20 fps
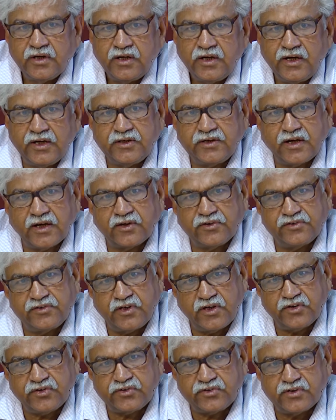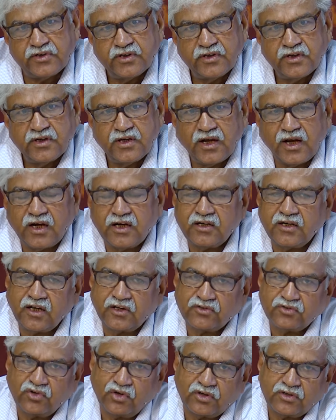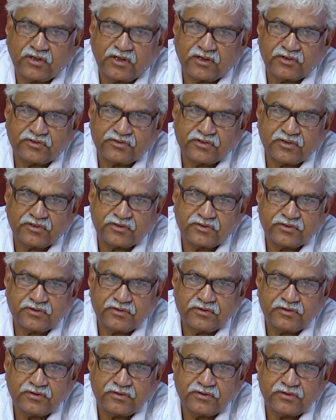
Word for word: it exists and does not exist.